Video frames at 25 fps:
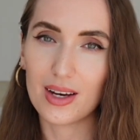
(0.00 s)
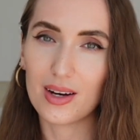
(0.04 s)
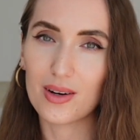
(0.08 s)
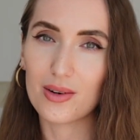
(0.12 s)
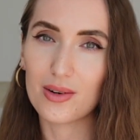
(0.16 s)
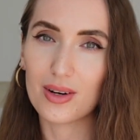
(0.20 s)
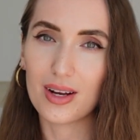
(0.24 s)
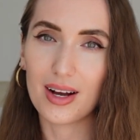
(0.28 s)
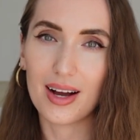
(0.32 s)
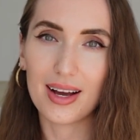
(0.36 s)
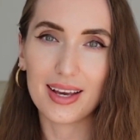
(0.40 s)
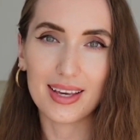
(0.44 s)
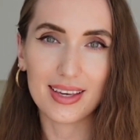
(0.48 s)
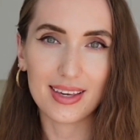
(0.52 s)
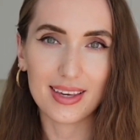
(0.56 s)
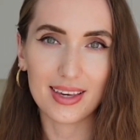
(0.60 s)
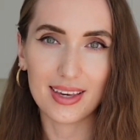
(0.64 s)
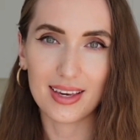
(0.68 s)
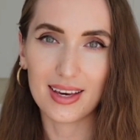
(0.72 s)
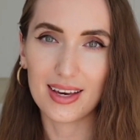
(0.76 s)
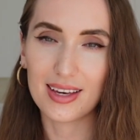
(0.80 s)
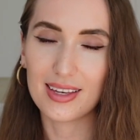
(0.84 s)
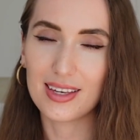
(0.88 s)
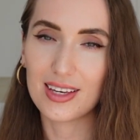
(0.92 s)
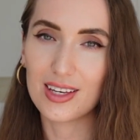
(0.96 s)
our
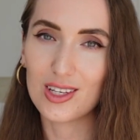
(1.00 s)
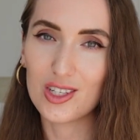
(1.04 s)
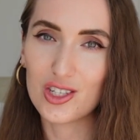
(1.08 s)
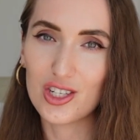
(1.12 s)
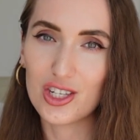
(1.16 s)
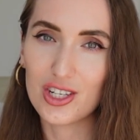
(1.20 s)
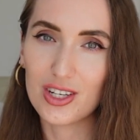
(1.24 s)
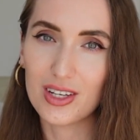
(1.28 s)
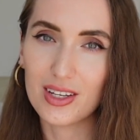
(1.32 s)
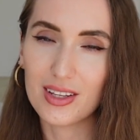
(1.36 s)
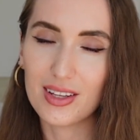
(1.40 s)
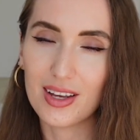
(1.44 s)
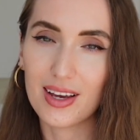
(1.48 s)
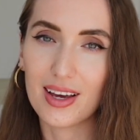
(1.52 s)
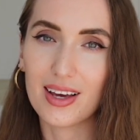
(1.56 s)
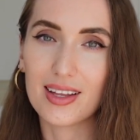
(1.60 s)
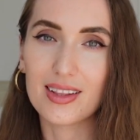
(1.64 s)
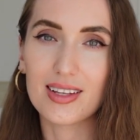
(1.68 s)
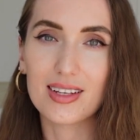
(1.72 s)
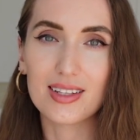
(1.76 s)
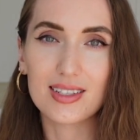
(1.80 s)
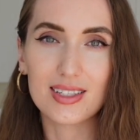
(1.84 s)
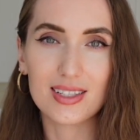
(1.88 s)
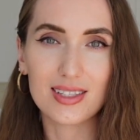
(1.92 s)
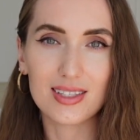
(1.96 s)
IKEA kitchen and
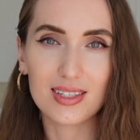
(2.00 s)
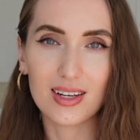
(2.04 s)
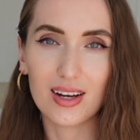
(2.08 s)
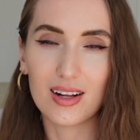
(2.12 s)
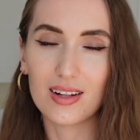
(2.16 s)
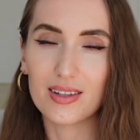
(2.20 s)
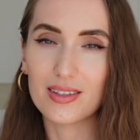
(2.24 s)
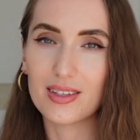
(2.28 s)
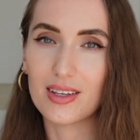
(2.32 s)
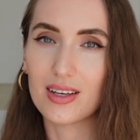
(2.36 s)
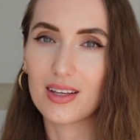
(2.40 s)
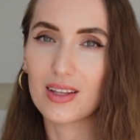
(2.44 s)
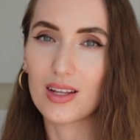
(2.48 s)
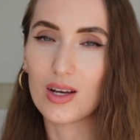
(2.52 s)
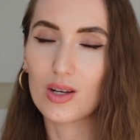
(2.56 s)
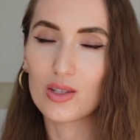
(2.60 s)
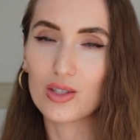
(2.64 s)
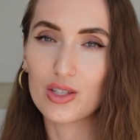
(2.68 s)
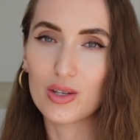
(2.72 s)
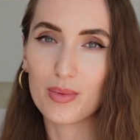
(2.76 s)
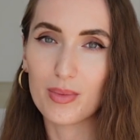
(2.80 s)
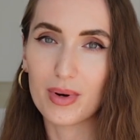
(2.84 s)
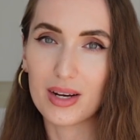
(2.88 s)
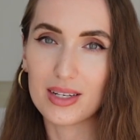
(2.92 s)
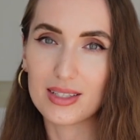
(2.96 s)
installed an
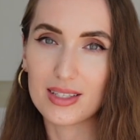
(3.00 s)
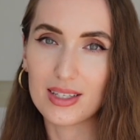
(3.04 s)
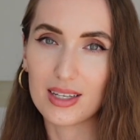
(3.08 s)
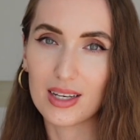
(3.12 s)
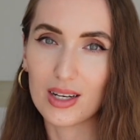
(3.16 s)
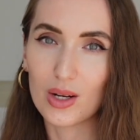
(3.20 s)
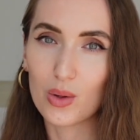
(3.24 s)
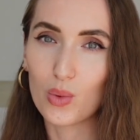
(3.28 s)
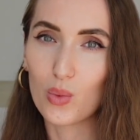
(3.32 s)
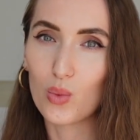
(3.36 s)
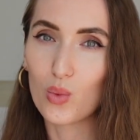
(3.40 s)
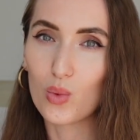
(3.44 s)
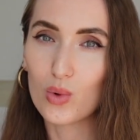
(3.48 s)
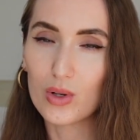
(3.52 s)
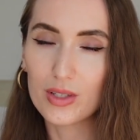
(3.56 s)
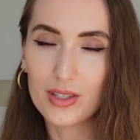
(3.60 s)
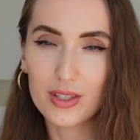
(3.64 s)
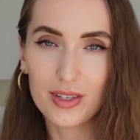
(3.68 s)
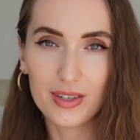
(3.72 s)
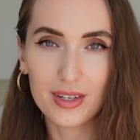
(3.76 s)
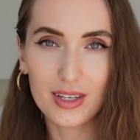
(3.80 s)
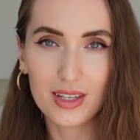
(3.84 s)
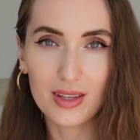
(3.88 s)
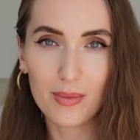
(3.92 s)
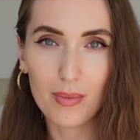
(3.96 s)
automatic
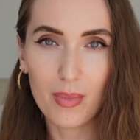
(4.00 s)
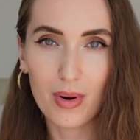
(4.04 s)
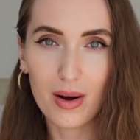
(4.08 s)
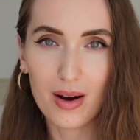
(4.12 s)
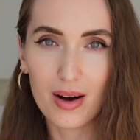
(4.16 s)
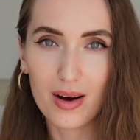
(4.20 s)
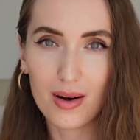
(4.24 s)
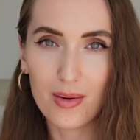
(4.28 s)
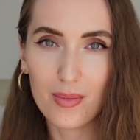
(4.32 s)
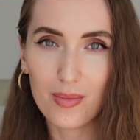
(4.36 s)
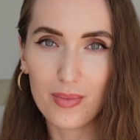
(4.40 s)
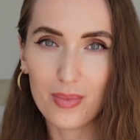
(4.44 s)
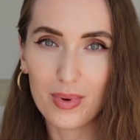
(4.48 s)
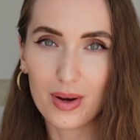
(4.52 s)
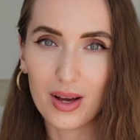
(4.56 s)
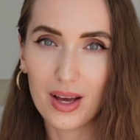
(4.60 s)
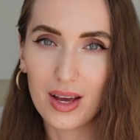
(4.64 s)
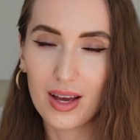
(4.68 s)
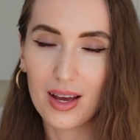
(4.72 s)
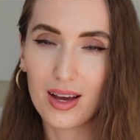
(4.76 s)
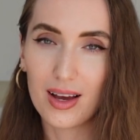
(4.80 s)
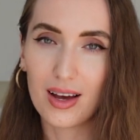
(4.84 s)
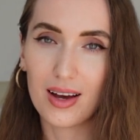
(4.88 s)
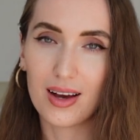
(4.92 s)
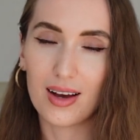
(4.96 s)
watering pump
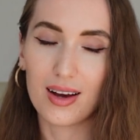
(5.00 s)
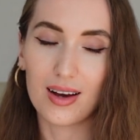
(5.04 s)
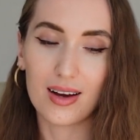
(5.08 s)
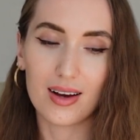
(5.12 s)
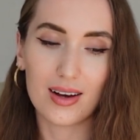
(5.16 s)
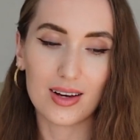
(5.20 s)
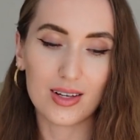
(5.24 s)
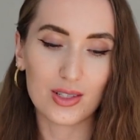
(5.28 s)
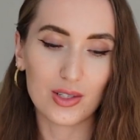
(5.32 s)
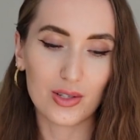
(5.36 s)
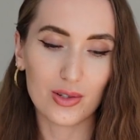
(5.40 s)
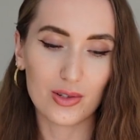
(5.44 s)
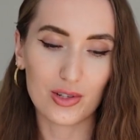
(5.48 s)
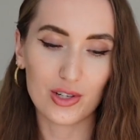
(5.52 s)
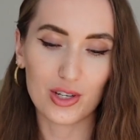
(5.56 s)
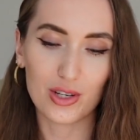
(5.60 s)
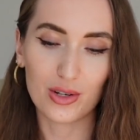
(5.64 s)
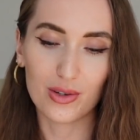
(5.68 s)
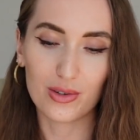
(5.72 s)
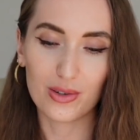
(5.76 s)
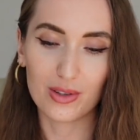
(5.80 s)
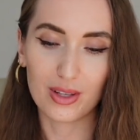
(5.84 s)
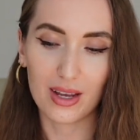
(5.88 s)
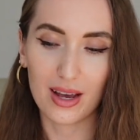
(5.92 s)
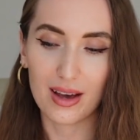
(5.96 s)
so she
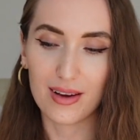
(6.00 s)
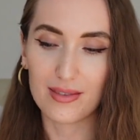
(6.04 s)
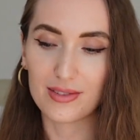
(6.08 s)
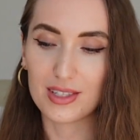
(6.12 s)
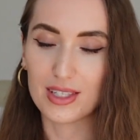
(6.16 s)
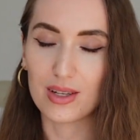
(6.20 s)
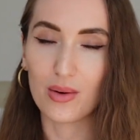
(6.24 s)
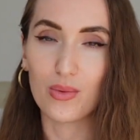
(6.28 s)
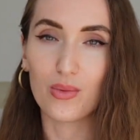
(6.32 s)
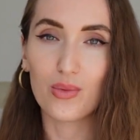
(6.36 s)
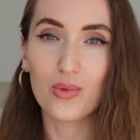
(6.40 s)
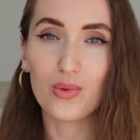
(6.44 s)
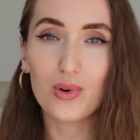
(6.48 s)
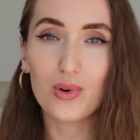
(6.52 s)
could have some